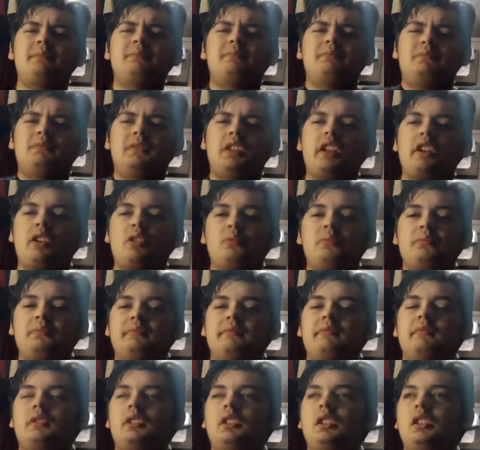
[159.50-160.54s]
No.
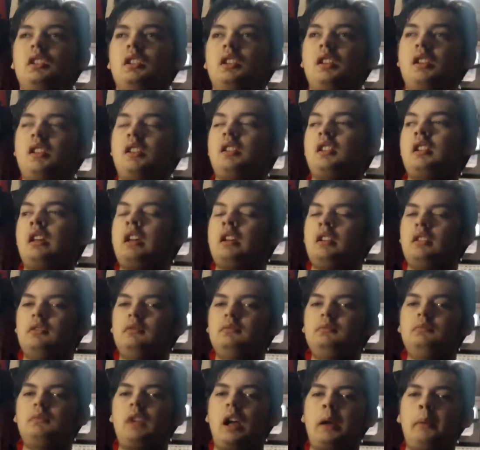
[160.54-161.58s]

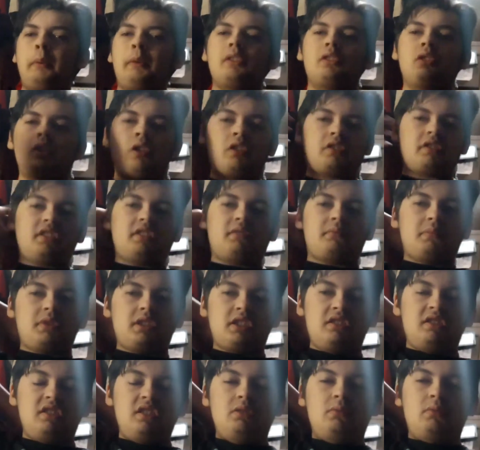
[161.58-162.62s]
I mean, look, the
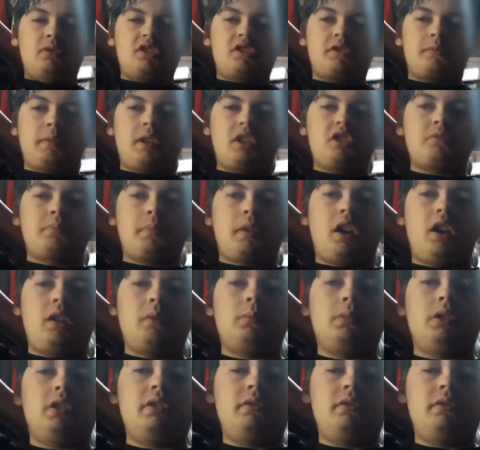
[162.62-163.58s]
continuing SpongeBob.